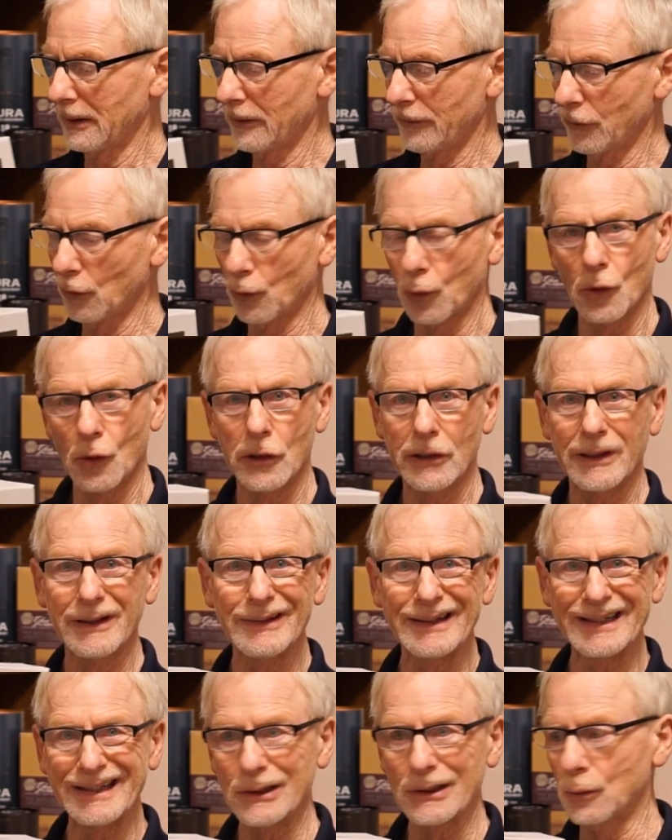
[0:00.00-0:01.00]
the word
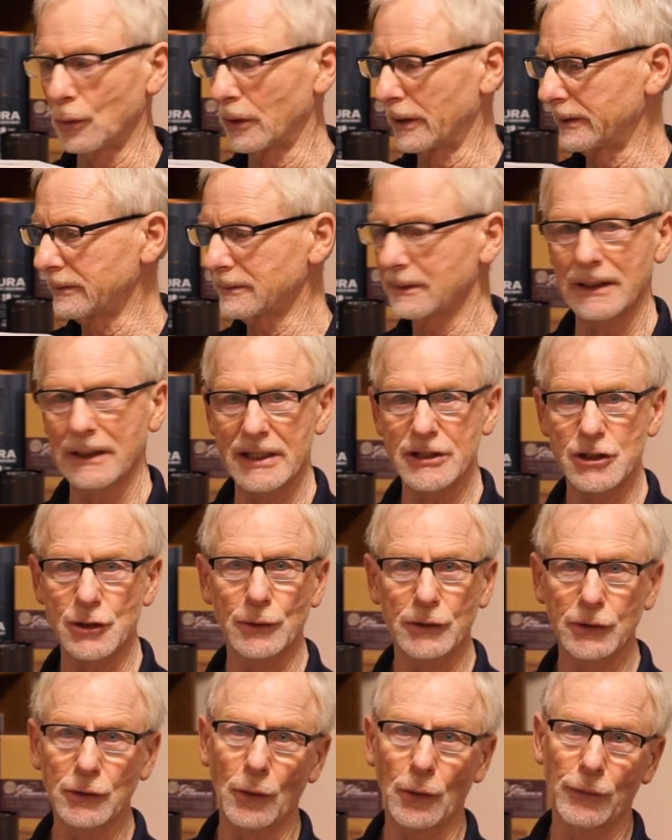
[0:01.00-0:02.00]
Linkwood, as you
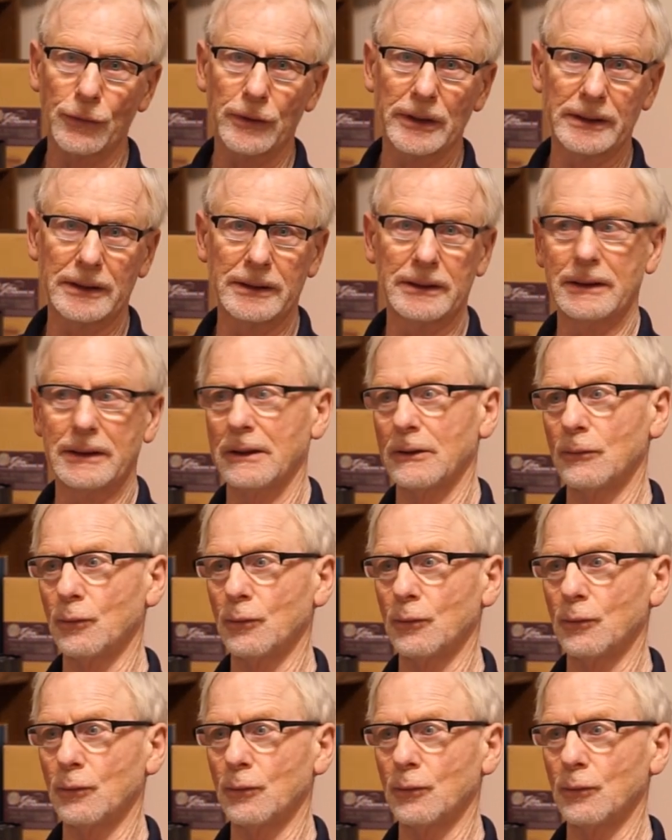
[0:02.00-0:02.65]
would know the